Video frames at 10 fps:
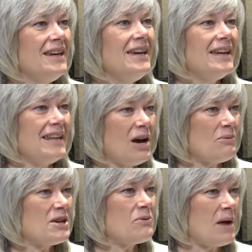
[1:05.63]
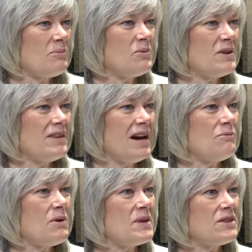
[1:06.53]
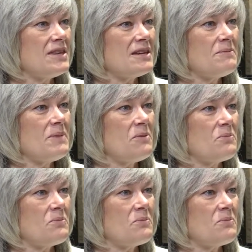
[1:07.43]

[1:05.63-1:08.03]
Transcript: and how we grapple with that when we think about